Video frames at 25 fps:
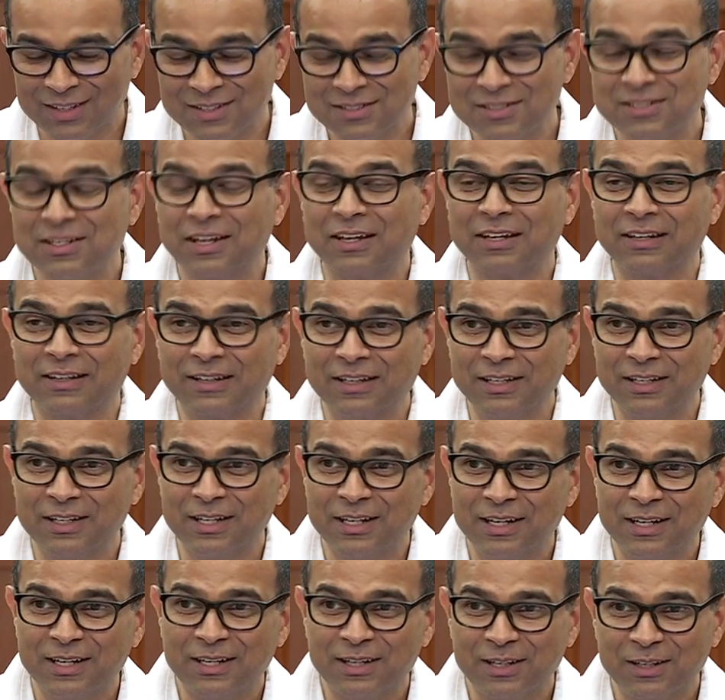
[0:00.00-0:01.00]
Secondly,
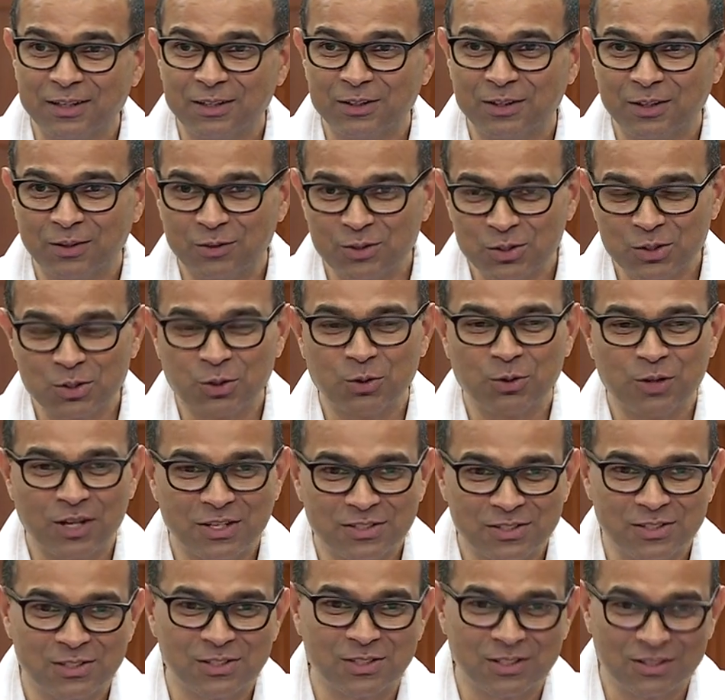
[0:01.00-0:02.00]
there is no
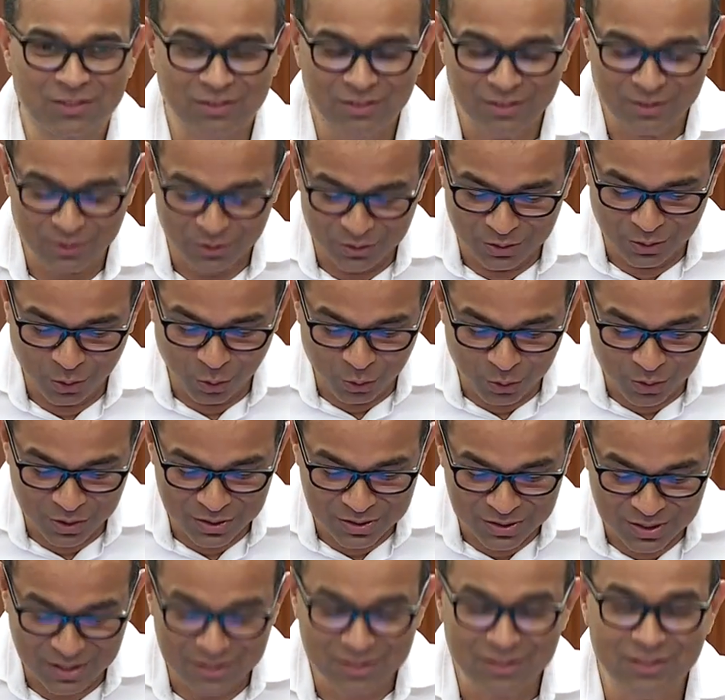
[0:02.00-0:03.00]

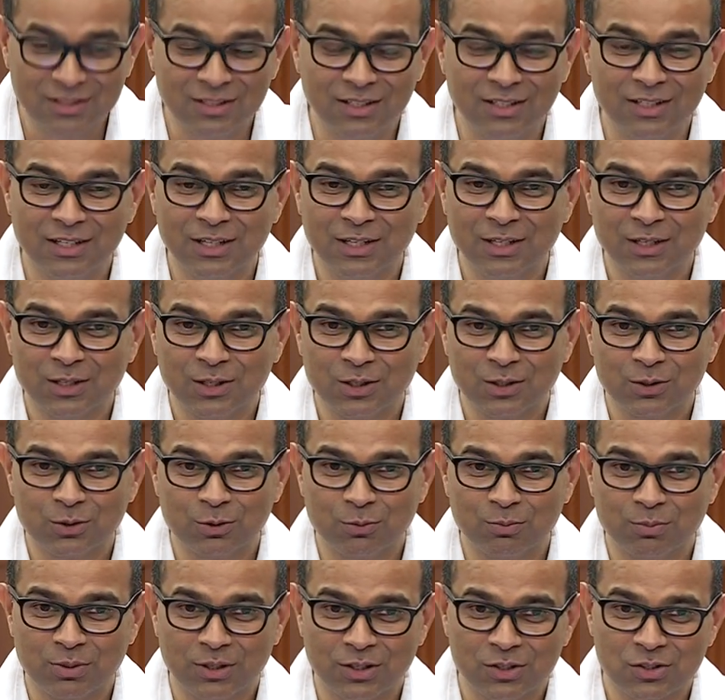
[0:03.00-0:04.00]
necessity
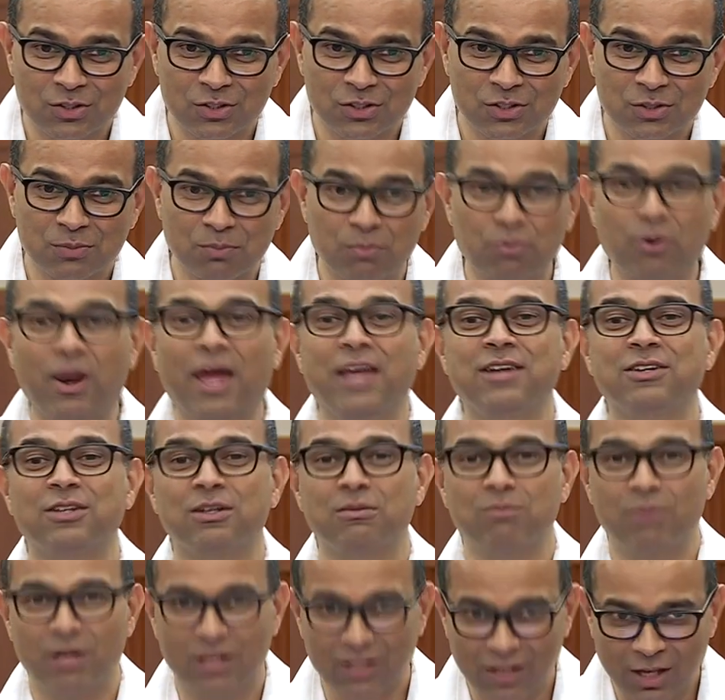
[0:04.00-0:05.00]
to purchase
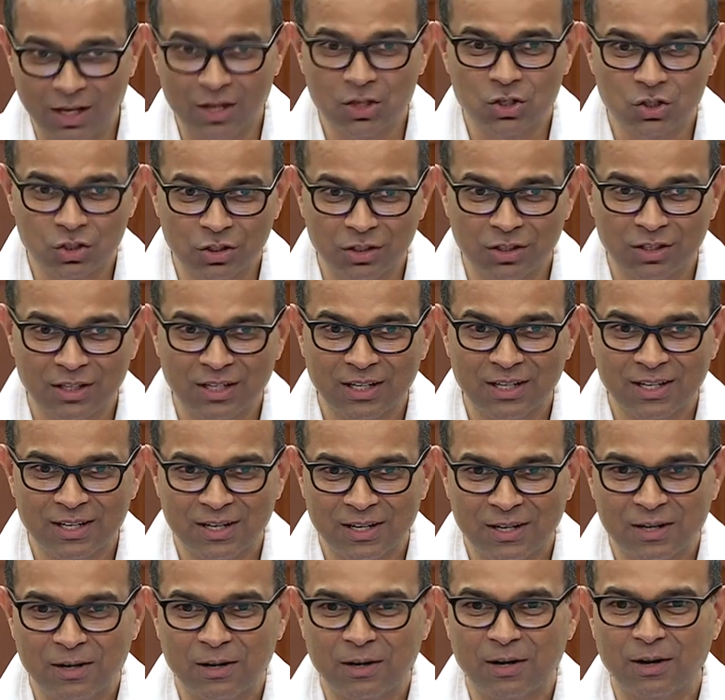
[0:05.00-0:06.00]
branded medication.
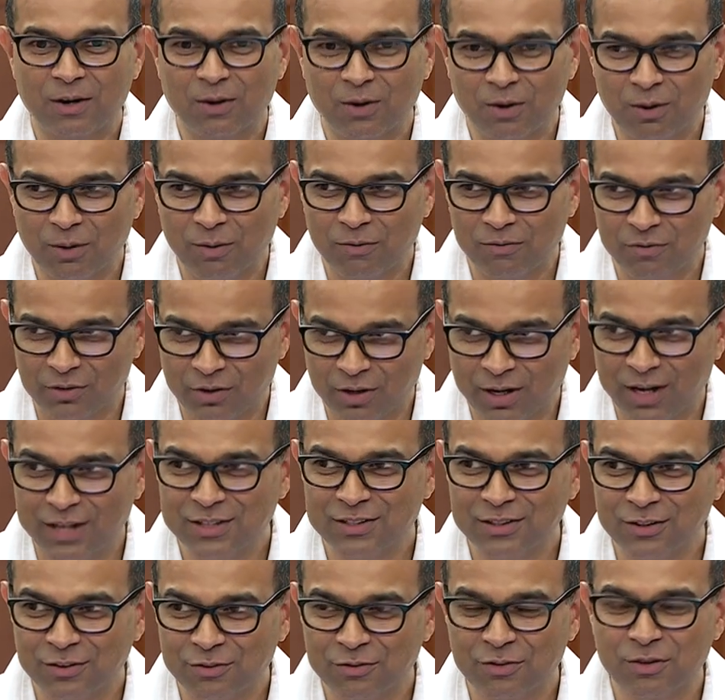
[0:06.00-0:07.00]
A
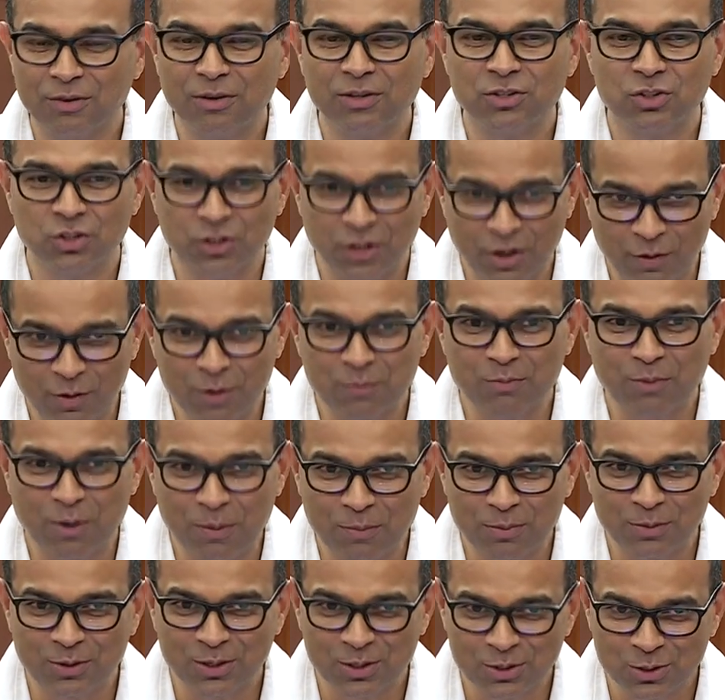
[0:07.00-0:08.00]
variety of generic
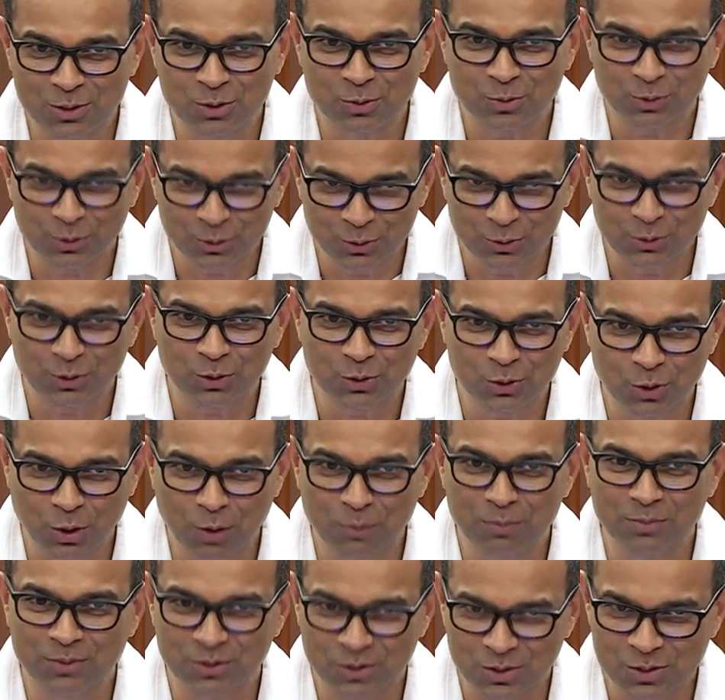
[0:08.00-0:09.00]
preparations will do the
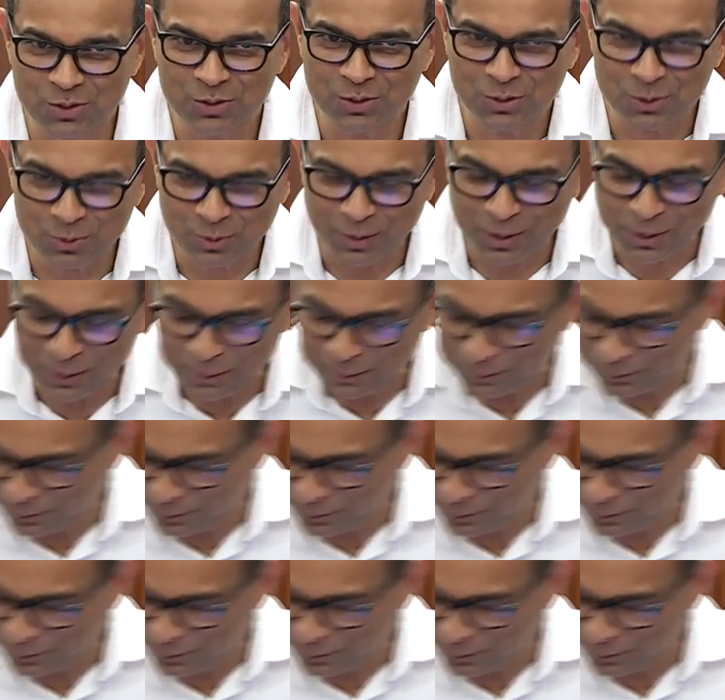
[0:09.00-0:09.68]
job just as well.